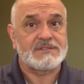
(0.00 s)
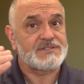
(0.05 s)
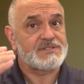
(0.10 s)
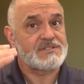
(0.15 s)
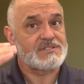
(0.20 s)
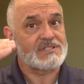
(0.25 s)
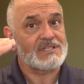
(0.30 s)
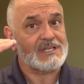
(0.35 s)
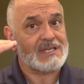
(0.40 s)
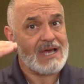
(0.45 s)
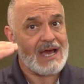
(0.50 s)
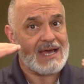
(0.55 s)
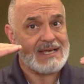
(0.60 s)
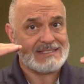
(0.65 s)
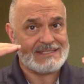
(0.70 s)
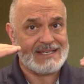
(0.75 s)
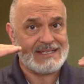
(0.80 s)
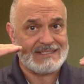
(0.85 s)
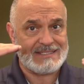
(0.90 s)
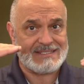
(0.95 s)
This is a
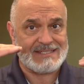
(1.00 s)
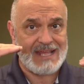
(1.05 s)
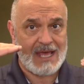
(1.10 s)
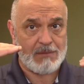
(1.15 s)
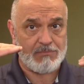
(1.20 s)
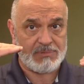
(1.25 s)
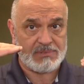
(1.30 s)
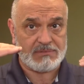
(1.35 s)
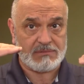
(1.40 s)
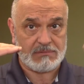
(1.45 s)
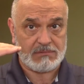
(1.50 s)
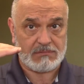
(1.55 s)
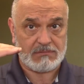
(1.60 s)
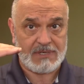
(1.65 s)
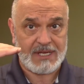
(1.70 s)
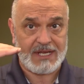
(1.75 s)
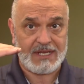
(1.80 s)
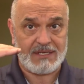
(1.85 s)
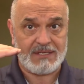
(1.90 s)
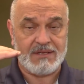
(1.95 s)
Kaizen step,
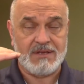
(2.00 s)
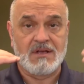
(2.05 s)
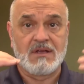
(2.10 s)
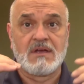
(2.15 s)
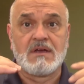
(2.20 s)
right?